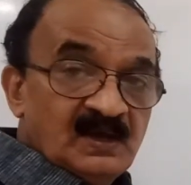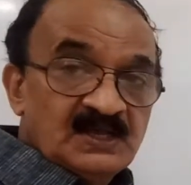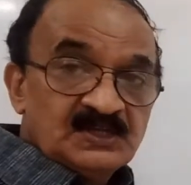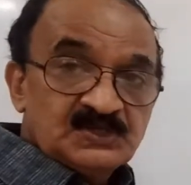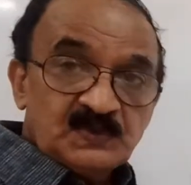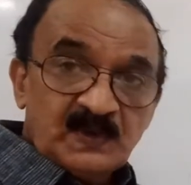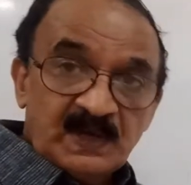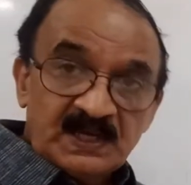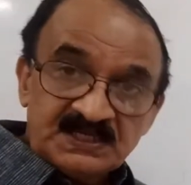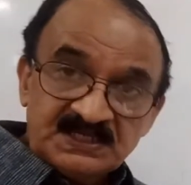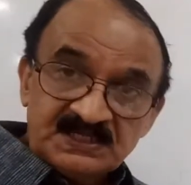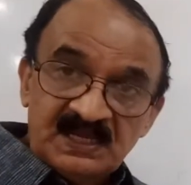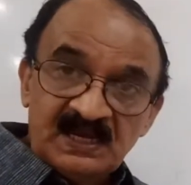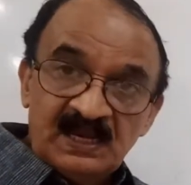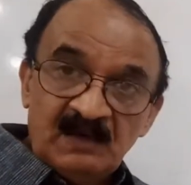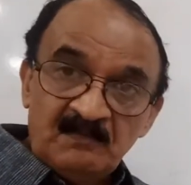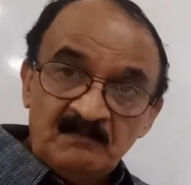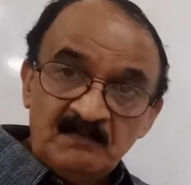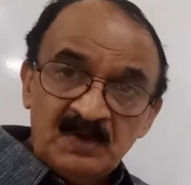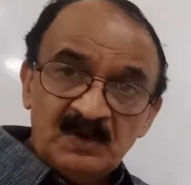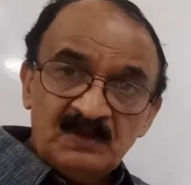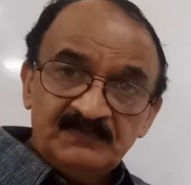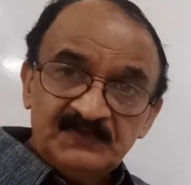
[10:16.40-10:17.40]
So as the
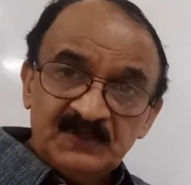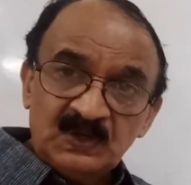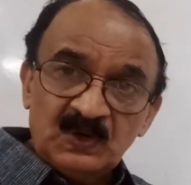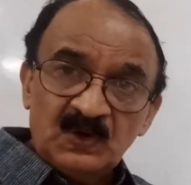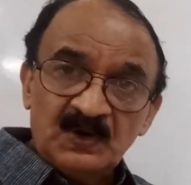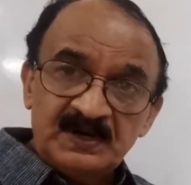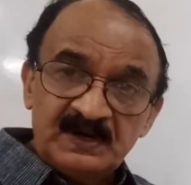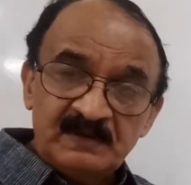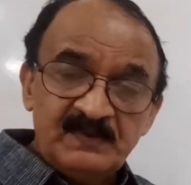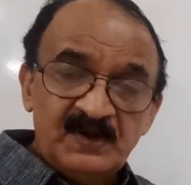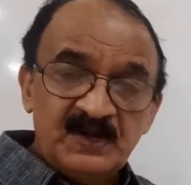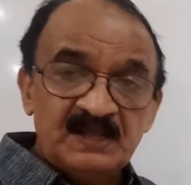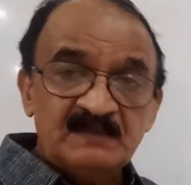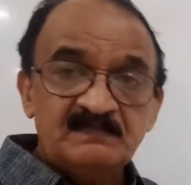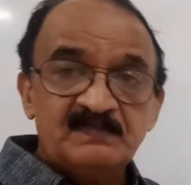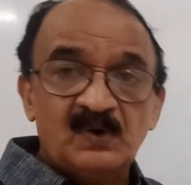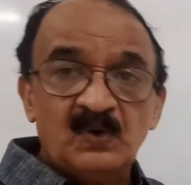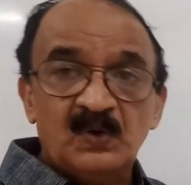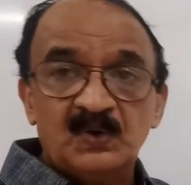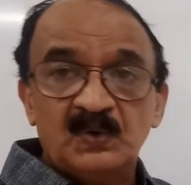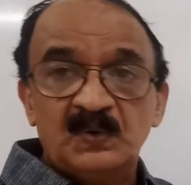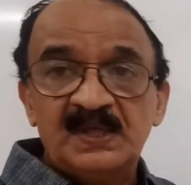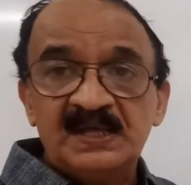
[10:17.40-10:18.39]
number of the contributing
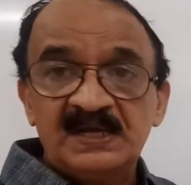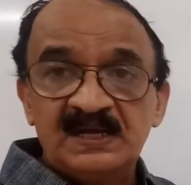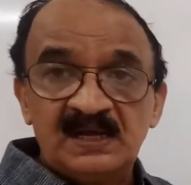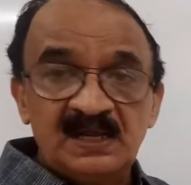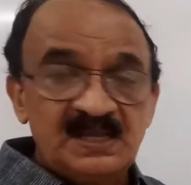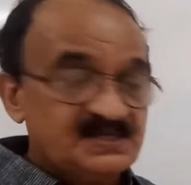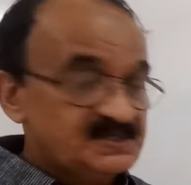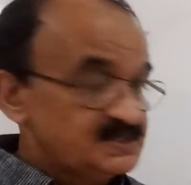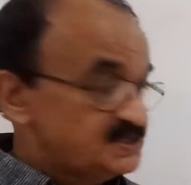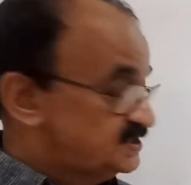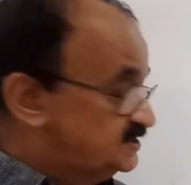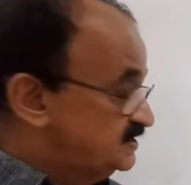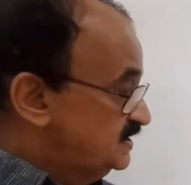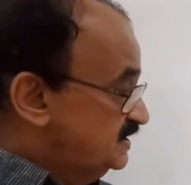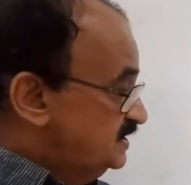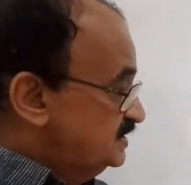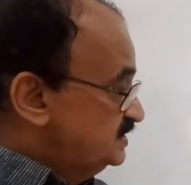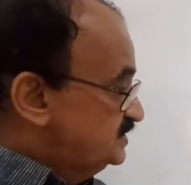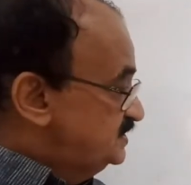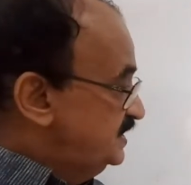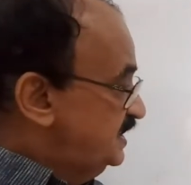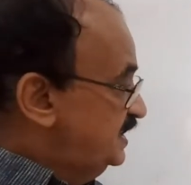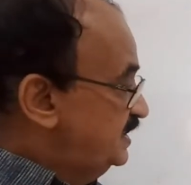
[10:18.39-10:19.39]
proton increases,
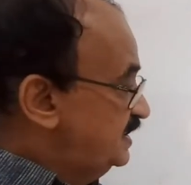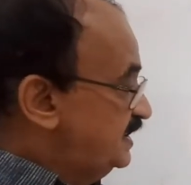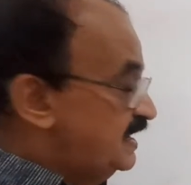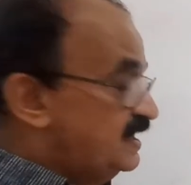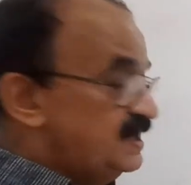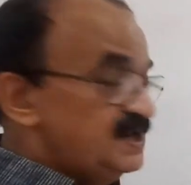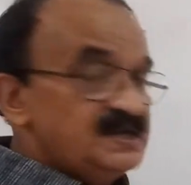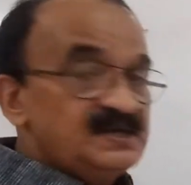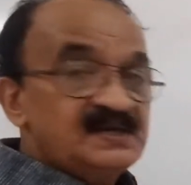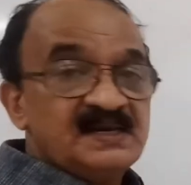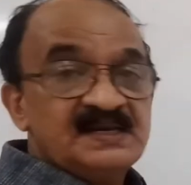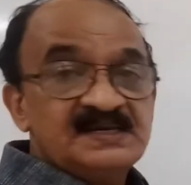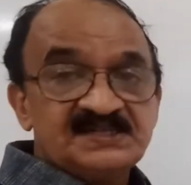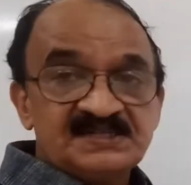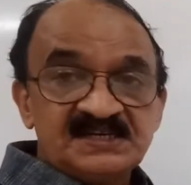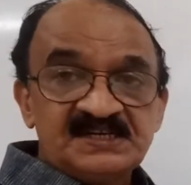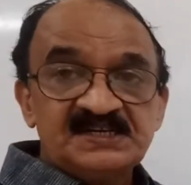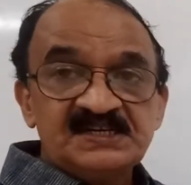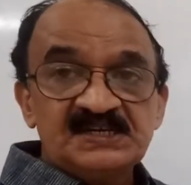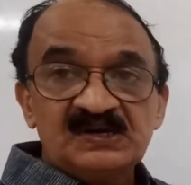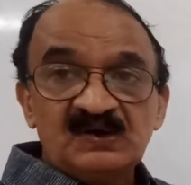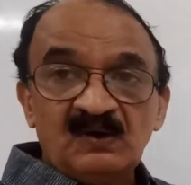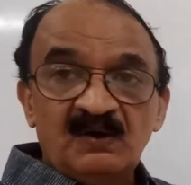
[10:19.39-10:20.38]
signal
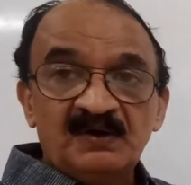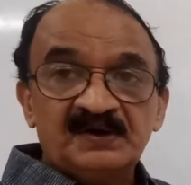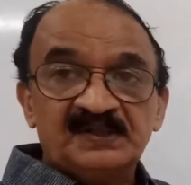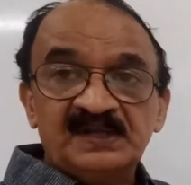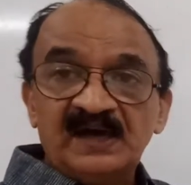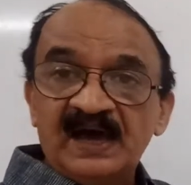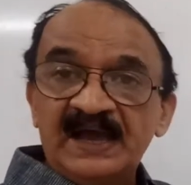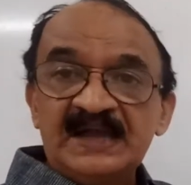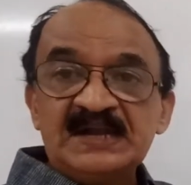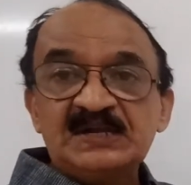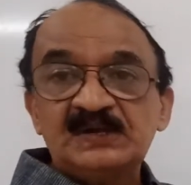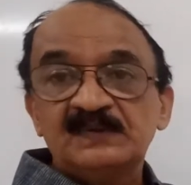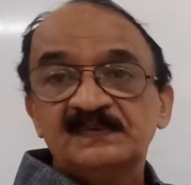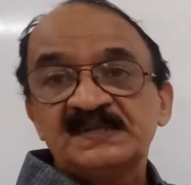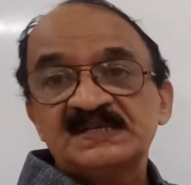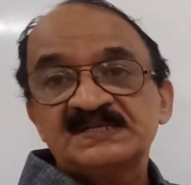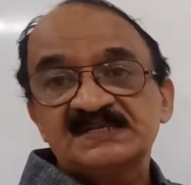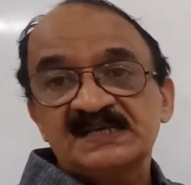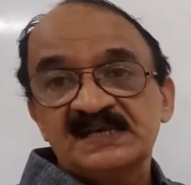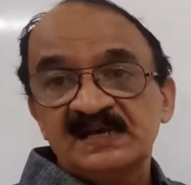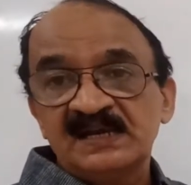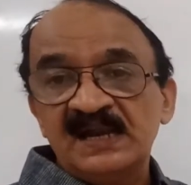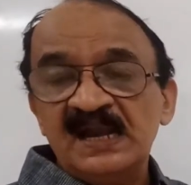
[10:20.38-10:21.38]
intensity or the height of the
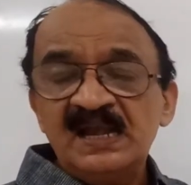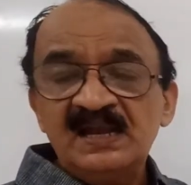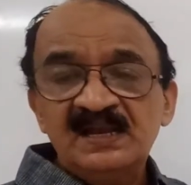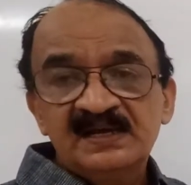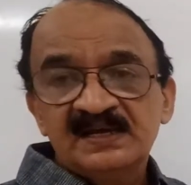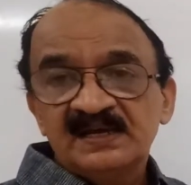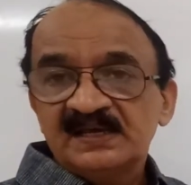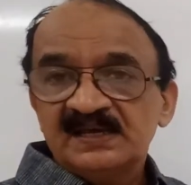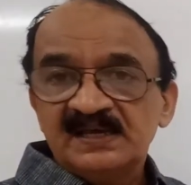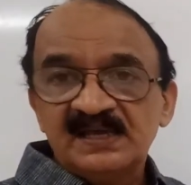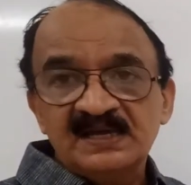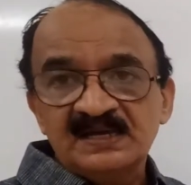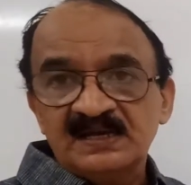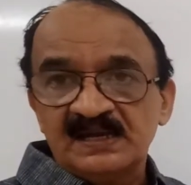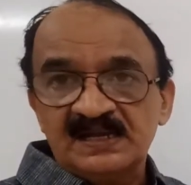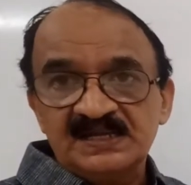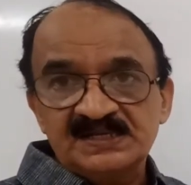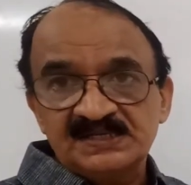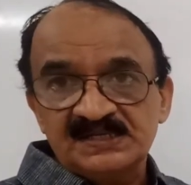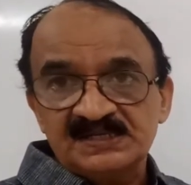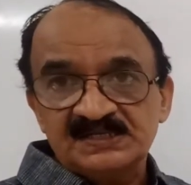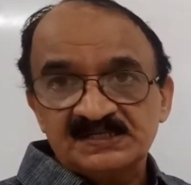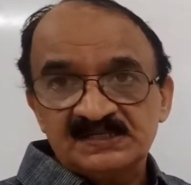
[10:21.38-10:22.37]
signal
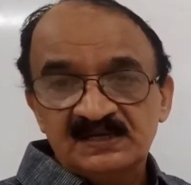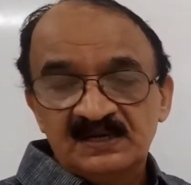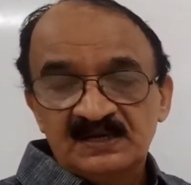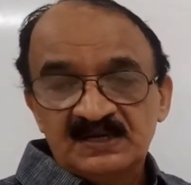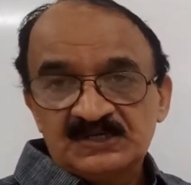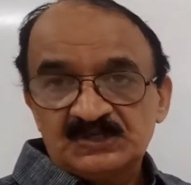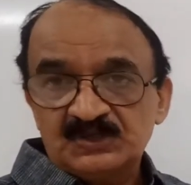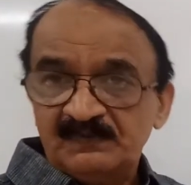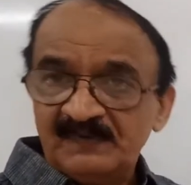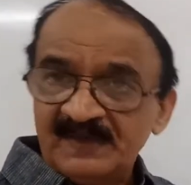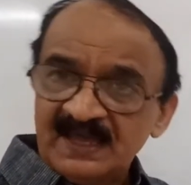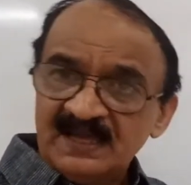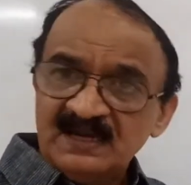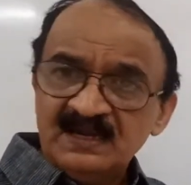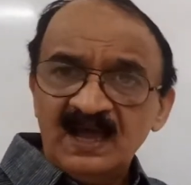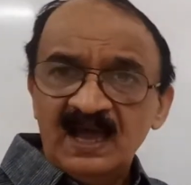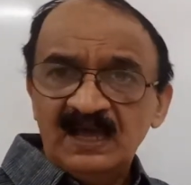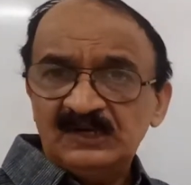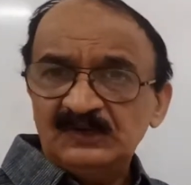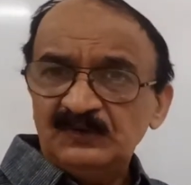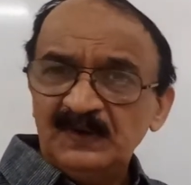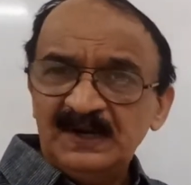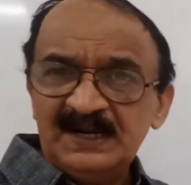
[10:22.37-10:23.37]
increases. So we can
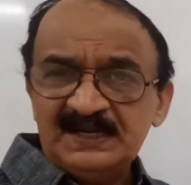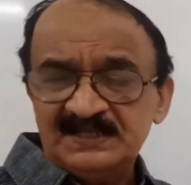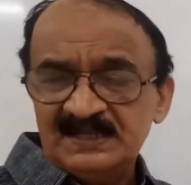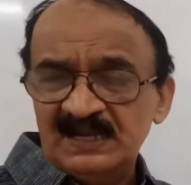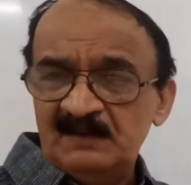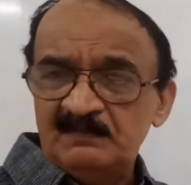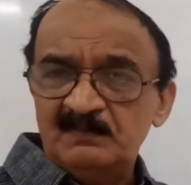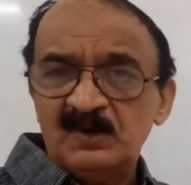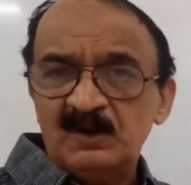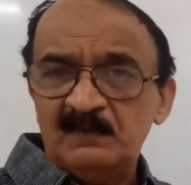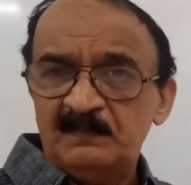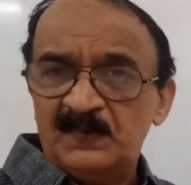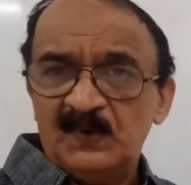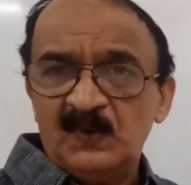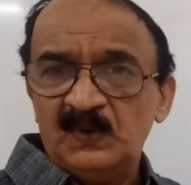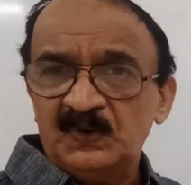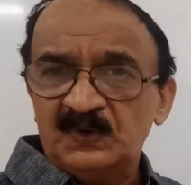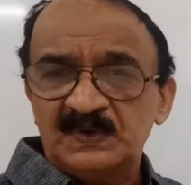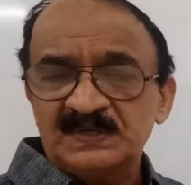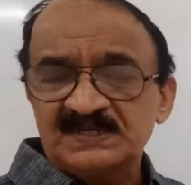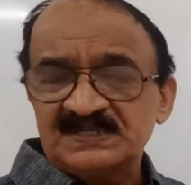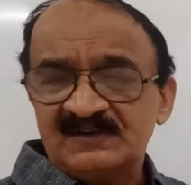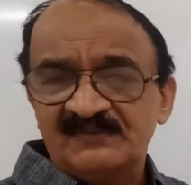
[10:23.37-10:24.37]
calculate the number of
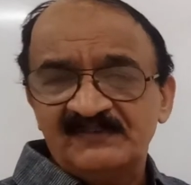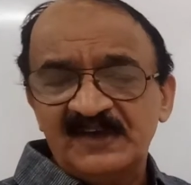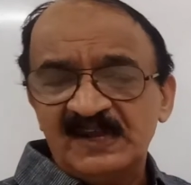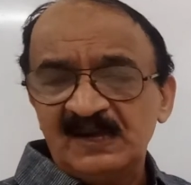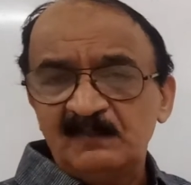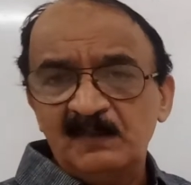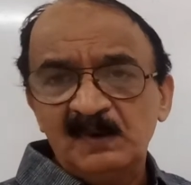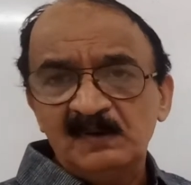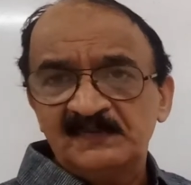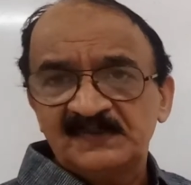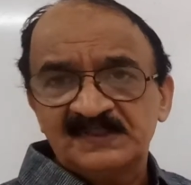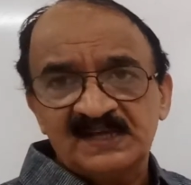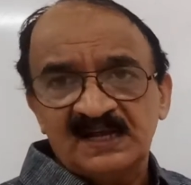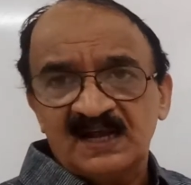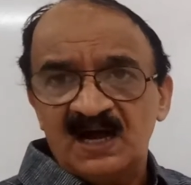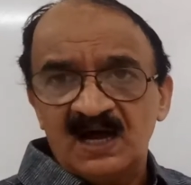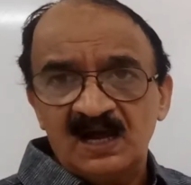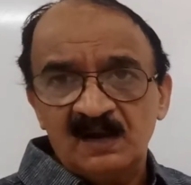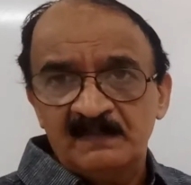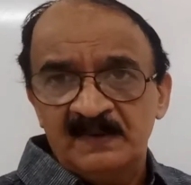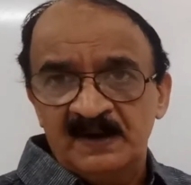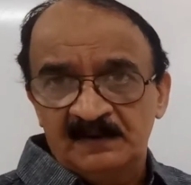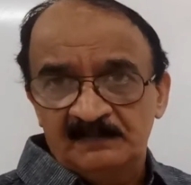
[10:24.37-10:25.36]
protons available with a
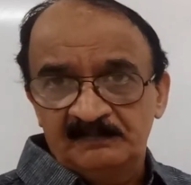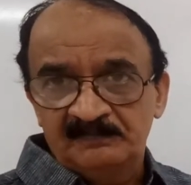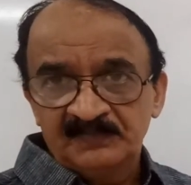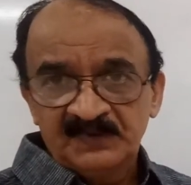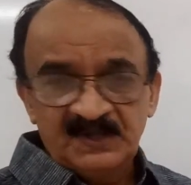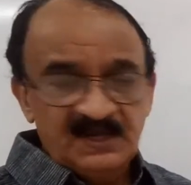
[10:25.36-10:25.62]
carbon